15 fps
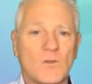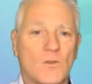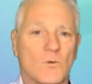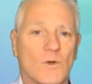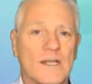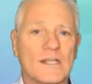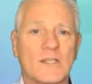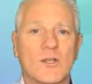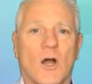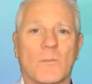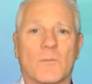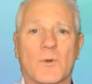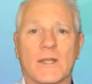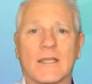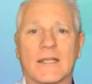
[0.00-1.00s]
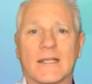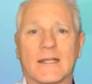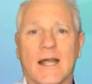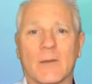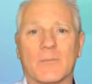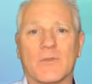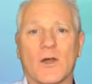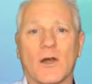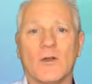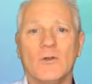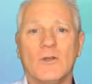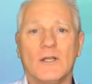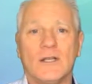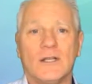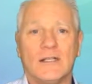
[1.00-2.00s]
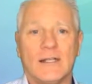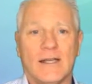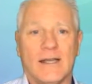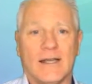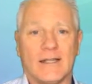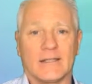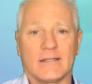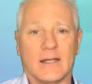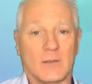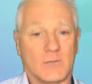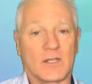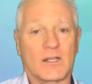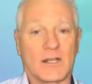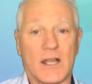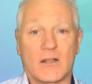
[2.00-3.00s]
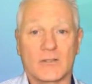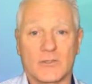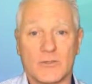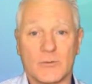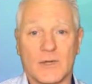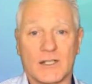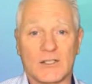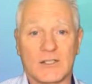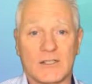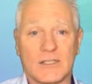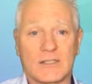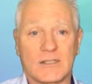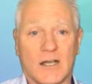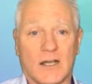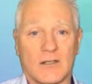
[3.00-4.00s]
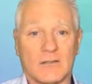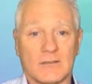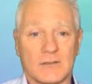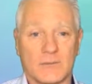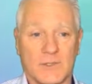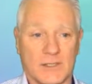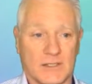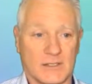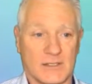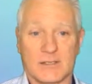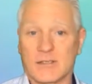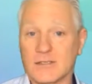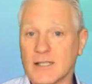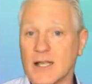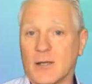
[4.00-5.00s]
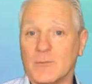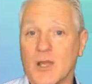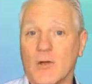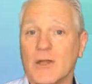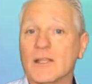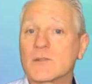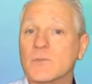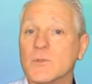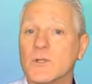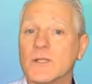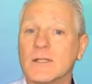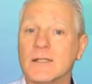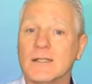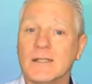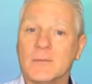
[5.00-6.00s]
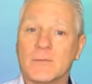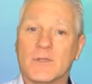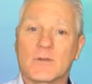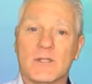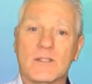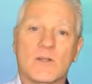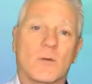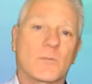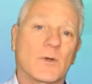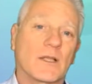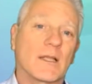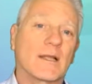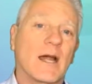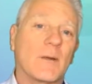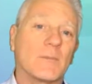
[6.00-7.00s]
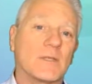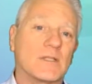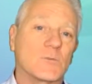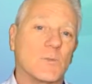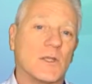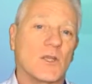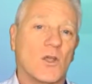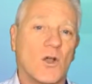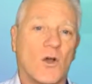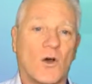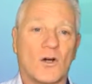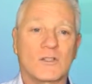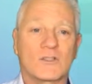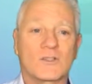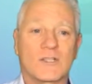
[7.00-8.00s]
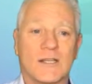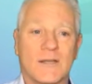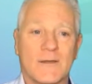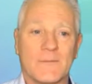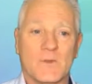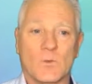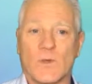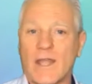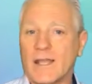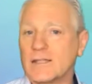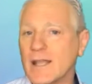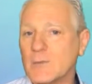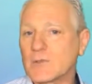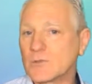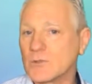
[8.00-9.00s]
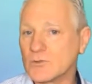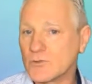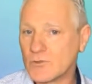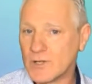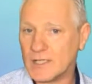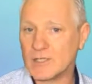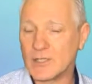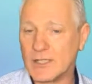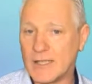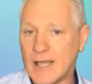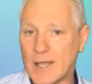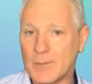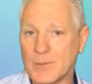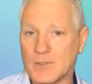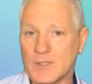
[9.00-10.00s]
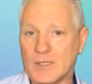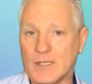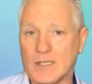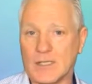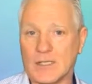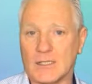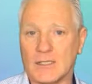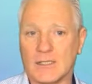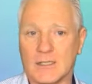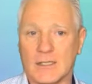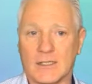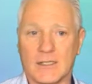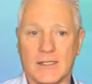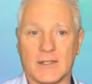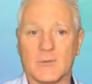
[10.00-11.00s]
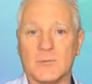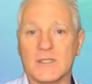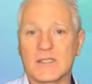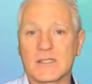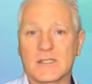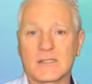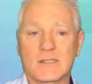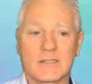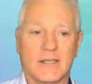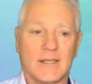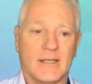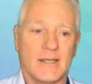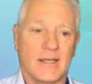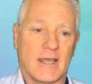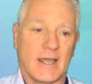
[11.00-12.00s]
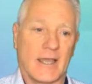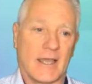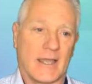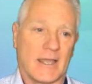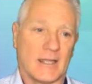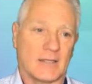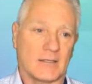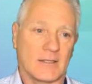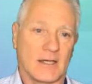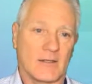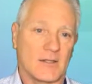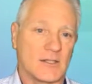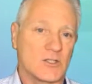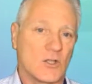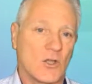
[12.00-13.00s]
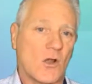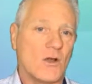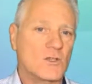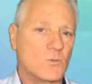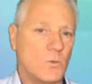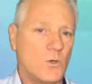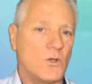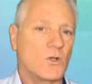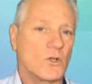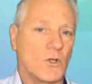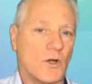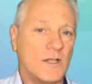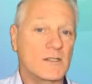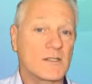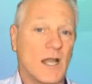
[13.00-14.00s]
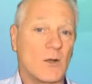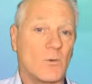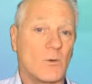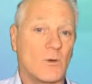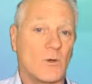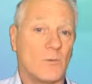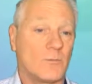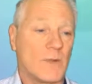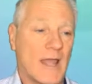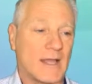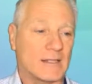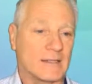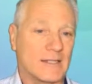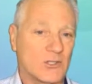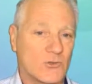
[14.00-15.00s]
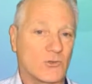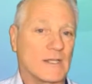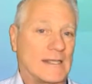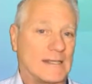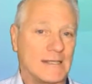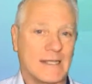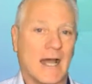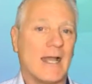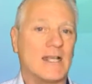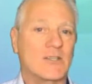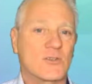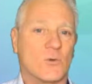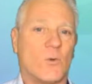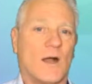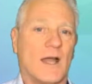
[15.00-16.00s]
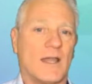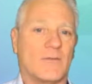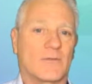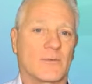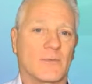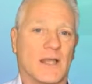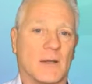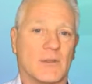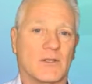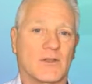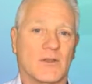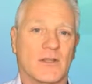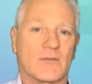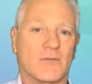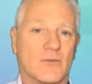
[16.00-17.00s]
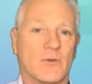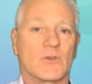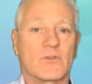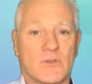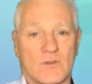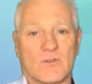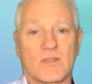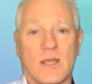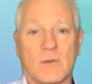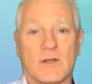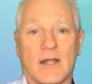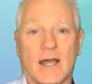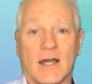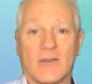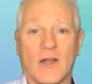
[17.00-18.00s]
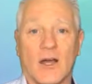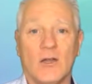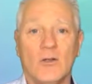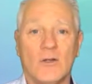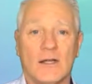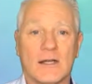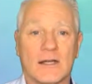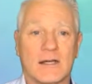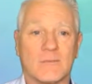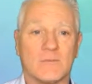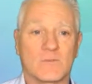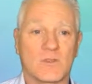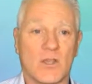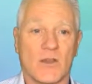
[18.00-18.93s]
The reason I'm bringing it up though, and I'm not going to go into too much detail because, as I say, I'm no expert, but the reason I'm bringing it up is because we had an absolute tragedy happen in a business. And these guys weren't clients. They were literally days away from coming to their first seminar though.